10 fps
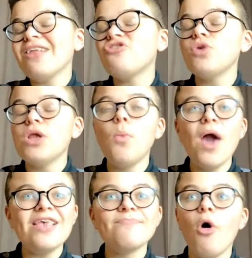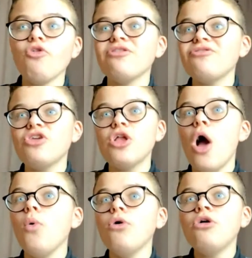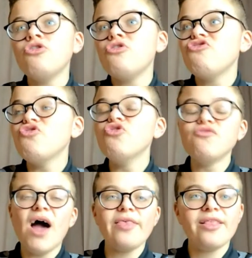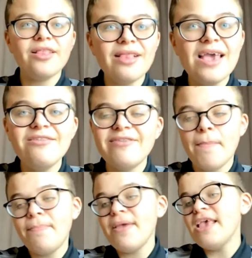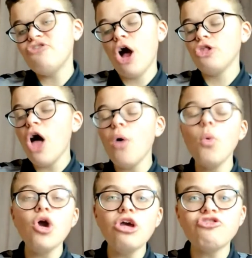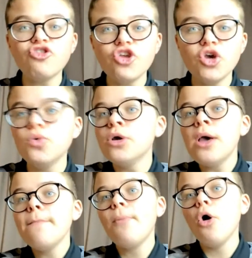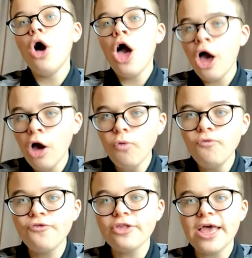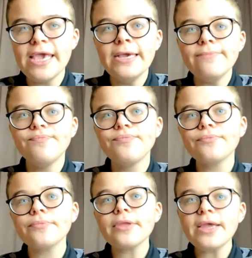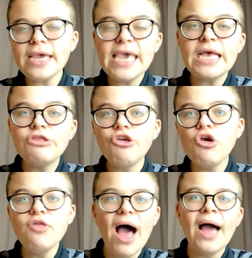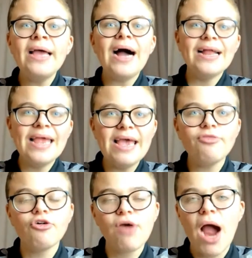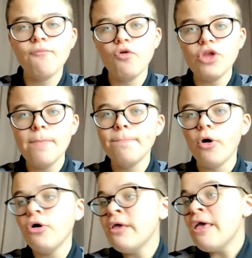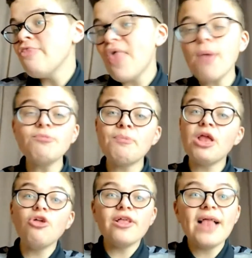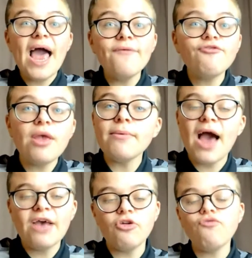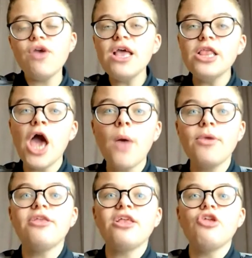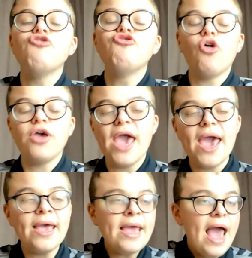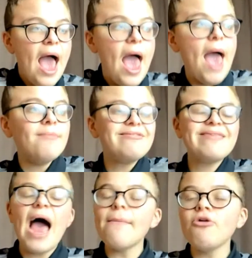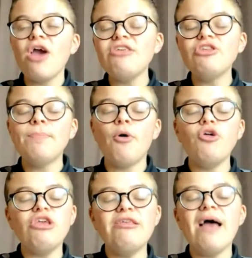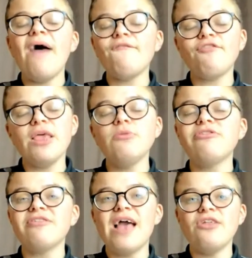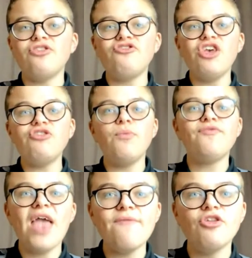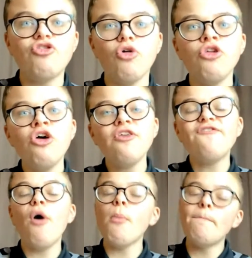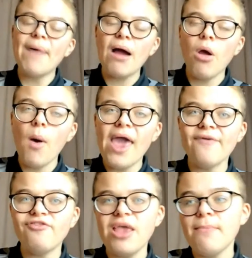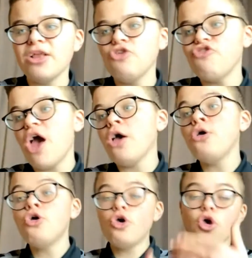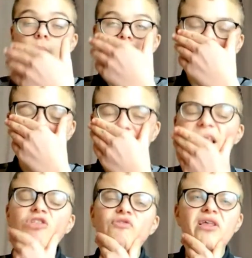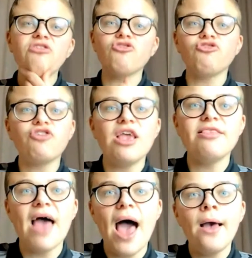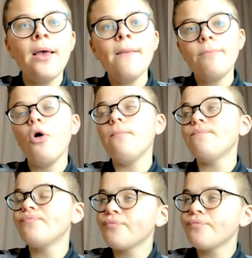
back to winning ways more than, you know, sooner rather than later. He's got a lot of work to do, but hopefully he can do that and hit the ground running. But there has been another live stream, guys. I really hope you did enjoy it. Simon Grayson appointed at Fleetwood until the end of the season with David Dunn, the former Barrow AFC manager, who, again, didn't really succeed there. But